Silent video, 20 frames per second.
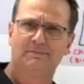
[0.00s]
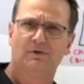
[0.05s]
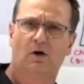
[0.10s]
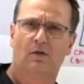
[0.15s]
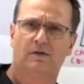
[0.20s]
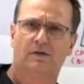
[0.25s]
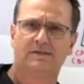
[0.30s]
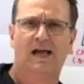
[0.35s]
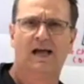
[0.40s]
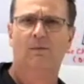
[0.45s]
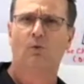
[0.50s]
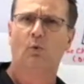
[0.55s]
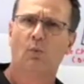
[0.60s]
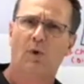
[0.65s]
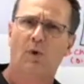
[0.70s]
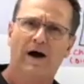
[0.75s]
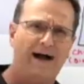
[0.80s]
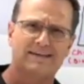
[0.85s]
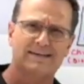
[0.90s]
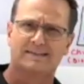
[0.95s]
all the time, well,
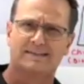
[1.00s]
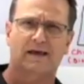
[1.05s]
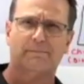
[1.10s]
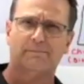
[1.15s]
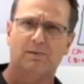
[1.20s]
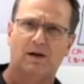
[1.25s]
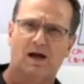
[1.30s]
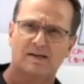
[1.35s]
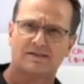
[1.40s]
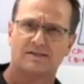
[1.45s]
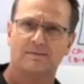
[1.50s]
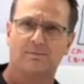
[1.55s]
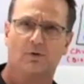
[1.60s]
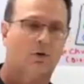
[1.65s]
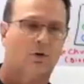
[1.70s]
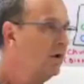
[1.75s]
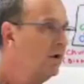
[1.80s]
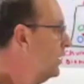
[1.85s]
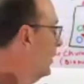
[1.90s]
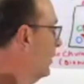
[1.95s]
why is that possible?
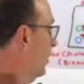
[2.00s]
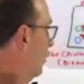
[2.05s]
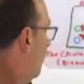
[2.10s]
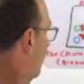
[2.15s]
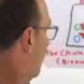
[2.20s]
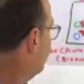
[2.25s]
Well,